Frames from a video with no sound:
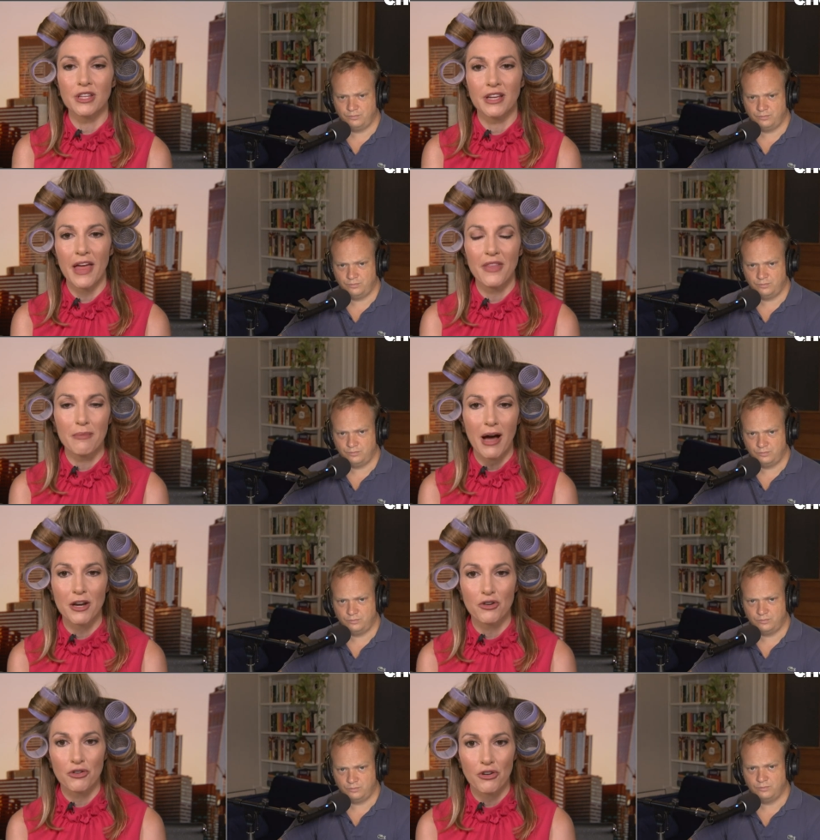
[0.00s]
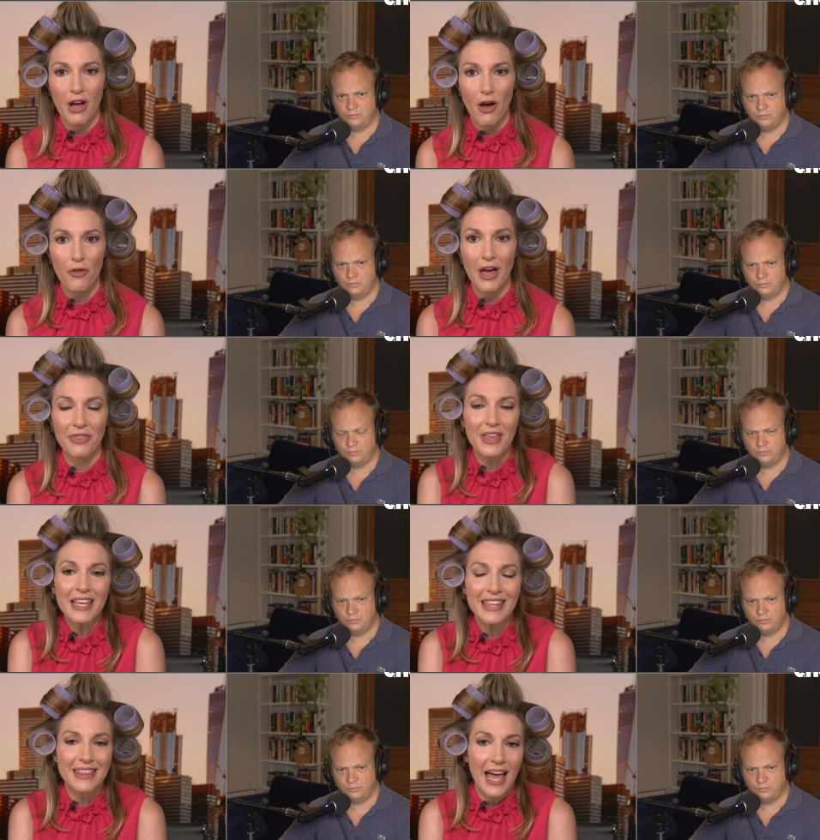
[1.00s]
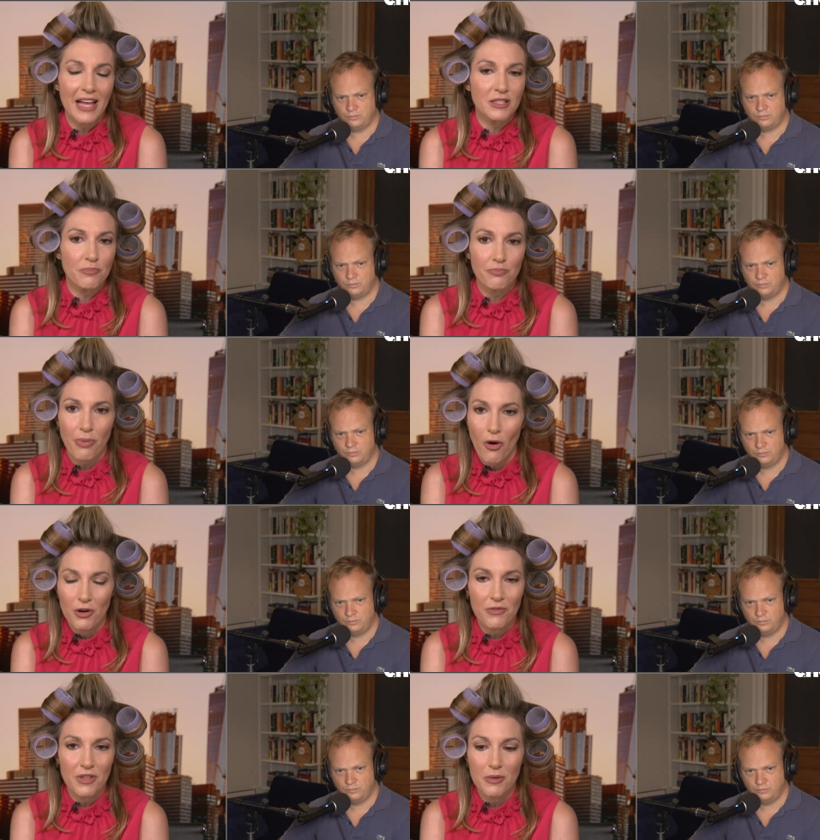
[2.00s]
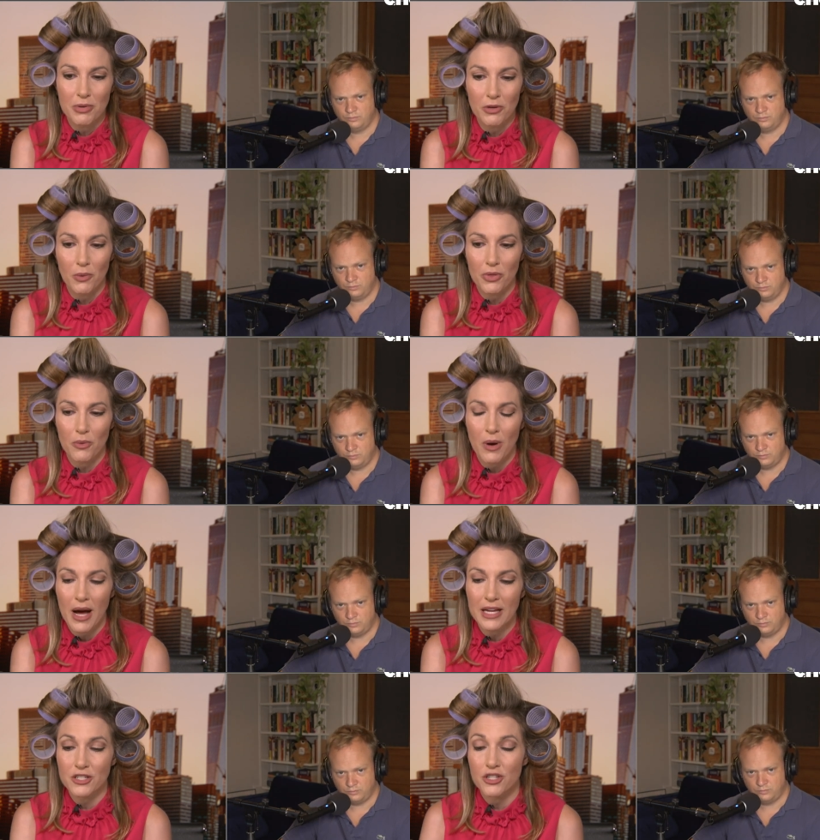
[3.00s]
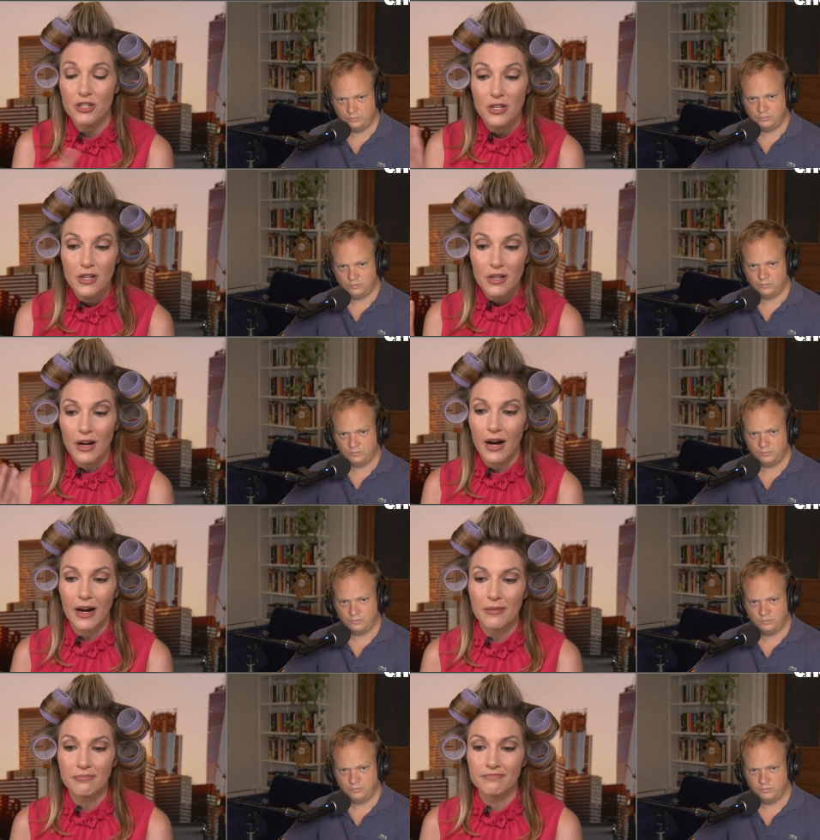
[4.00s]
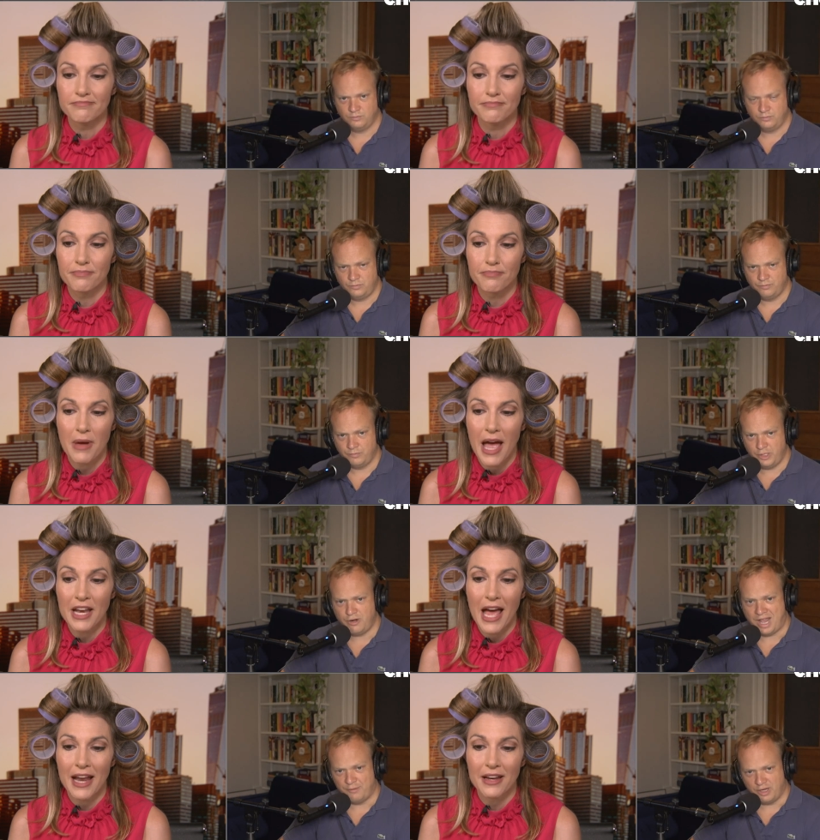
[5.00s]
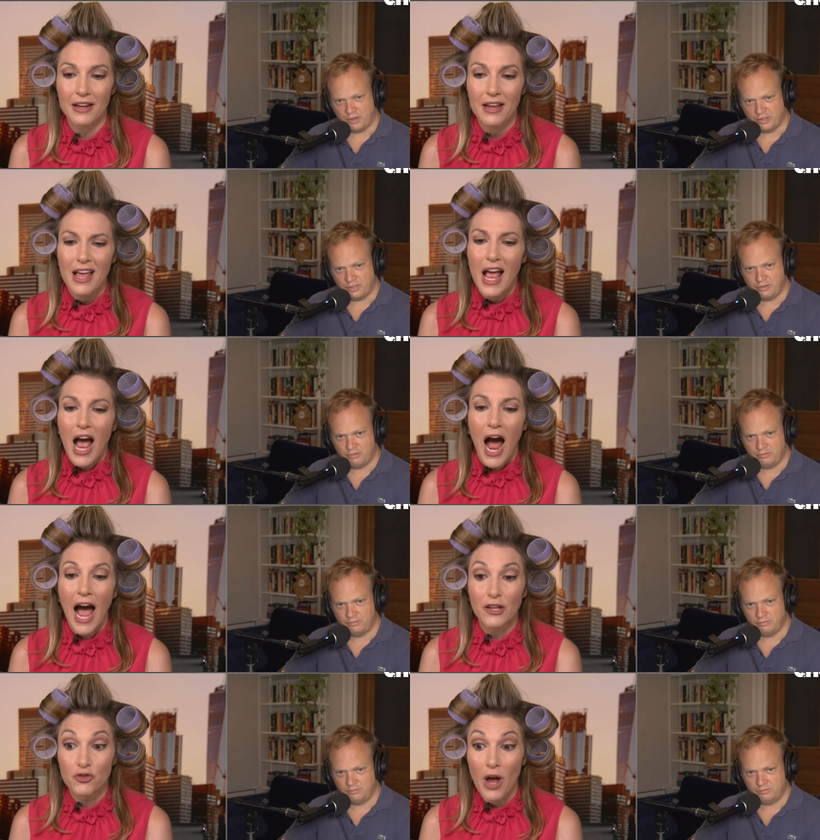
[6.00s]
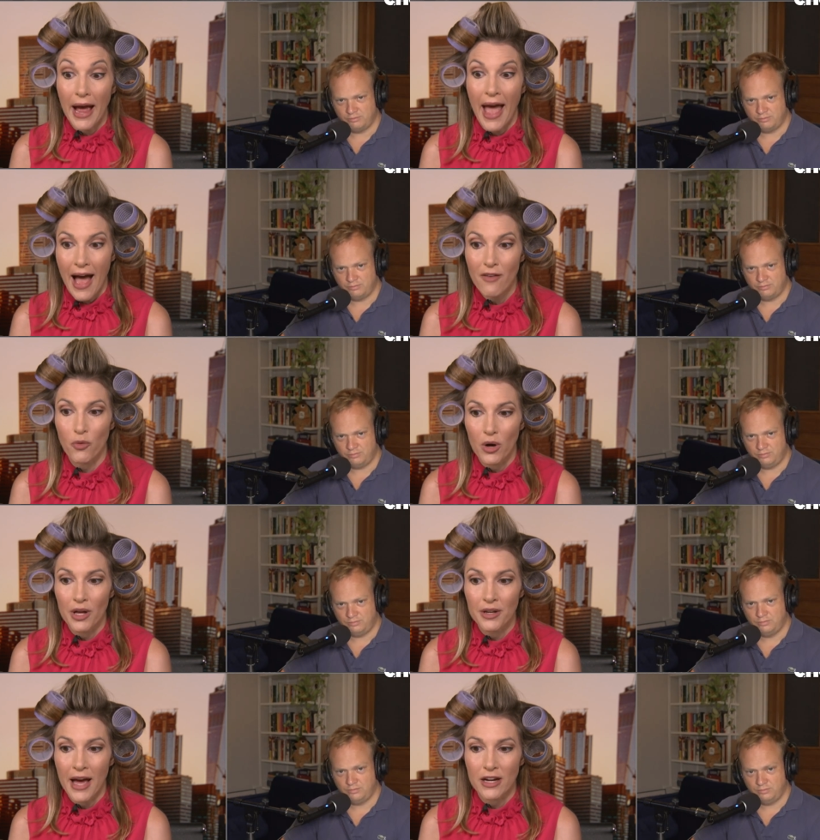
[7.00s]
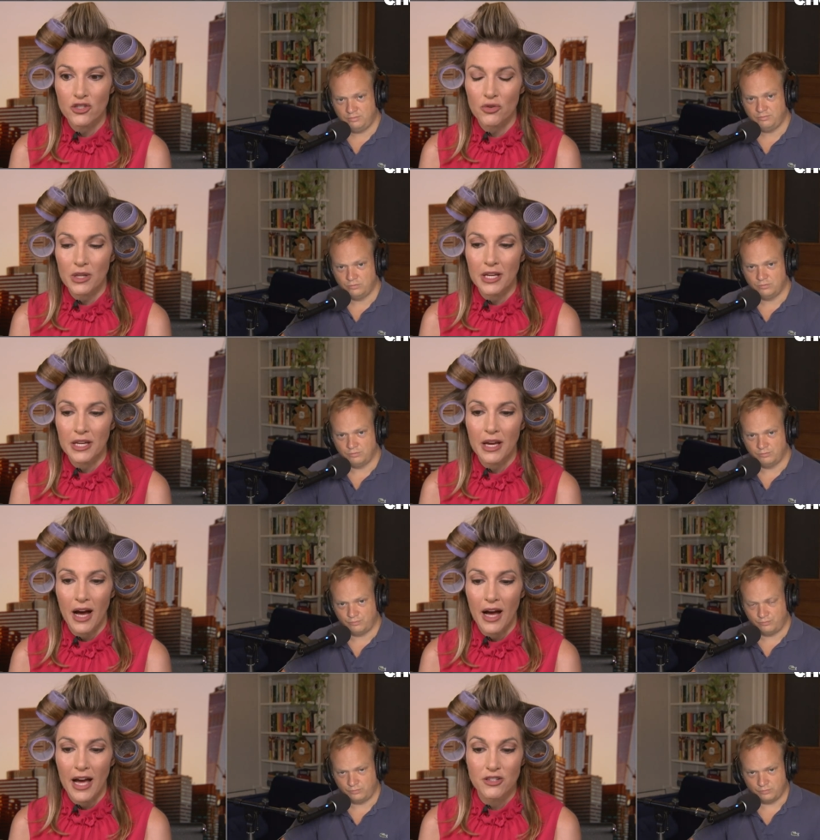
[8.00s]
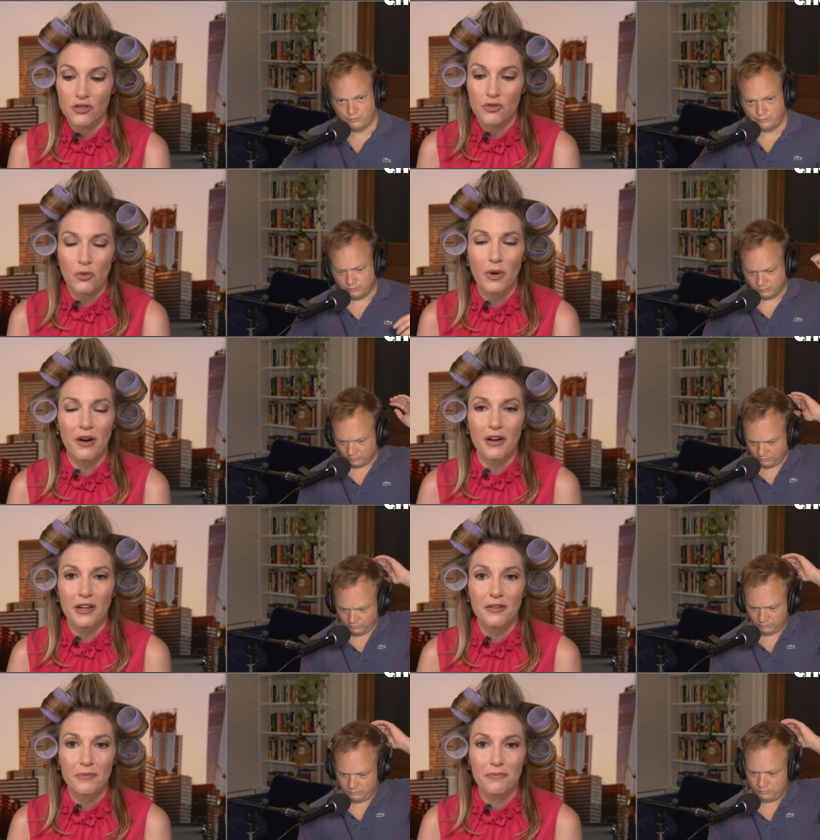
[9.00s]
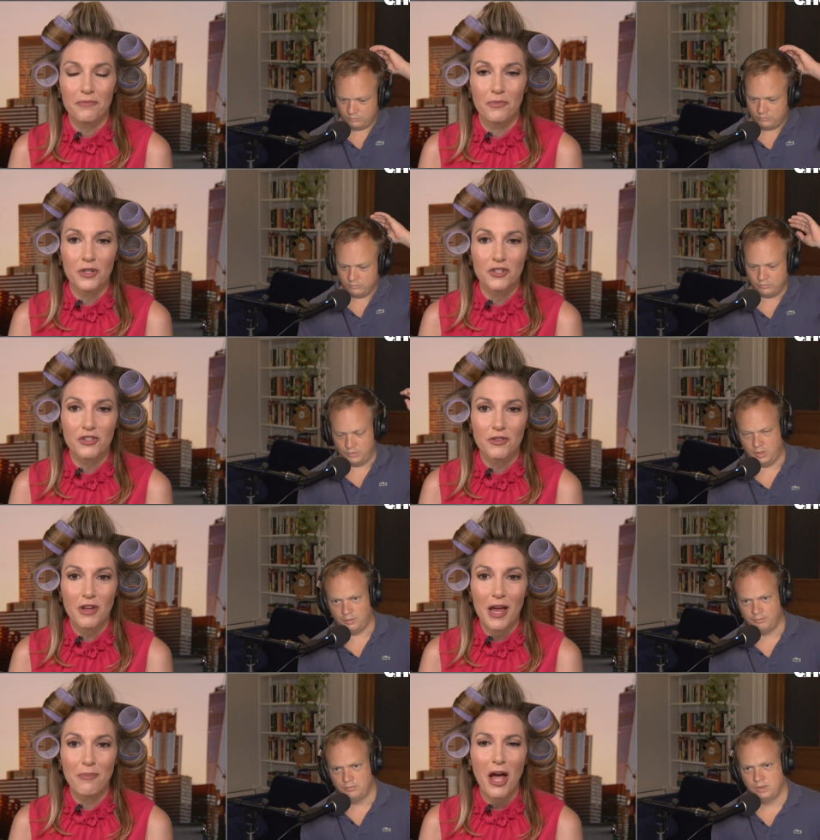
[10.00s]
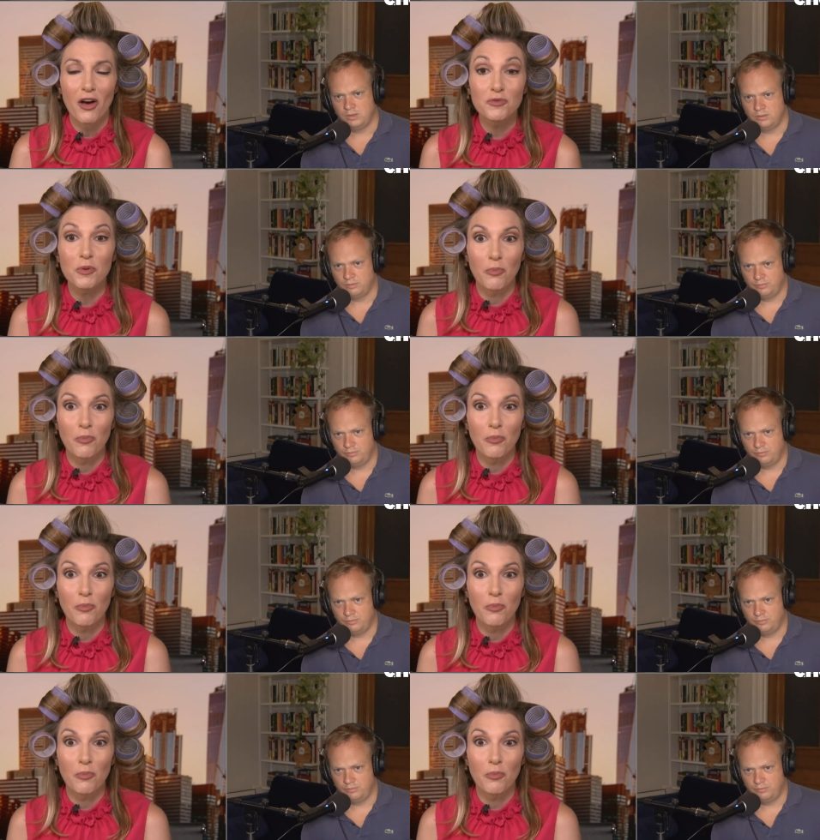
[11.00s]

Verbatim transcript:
Speaker 1: Again, they monitor your health. I think that that's part of the appeal with the watch. Um,
Speaker 2: you don't and, have one of those, do you?
Speaker 1: I, I have one actually. Uh, I just don't wear it which yeah. and my husband